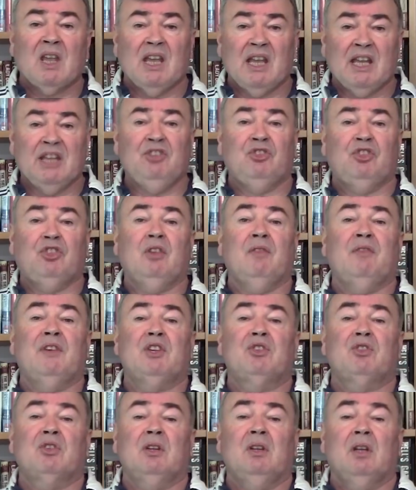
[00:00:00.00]
Each
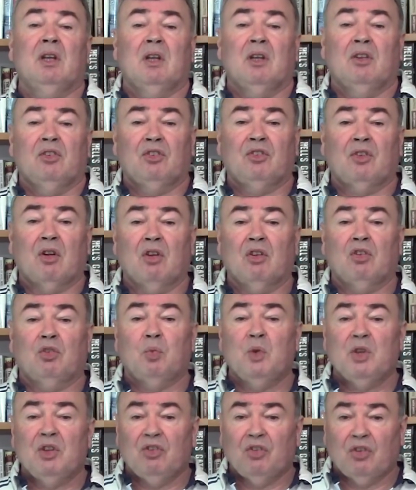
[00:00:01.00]
division starts
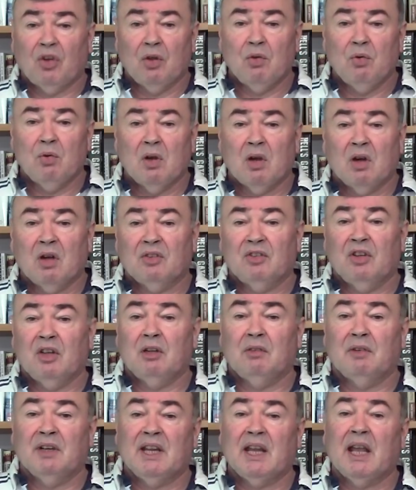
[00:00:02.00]
with 2
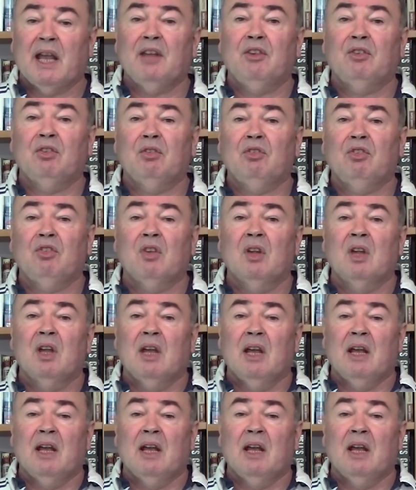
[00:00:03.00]
artillery caissons,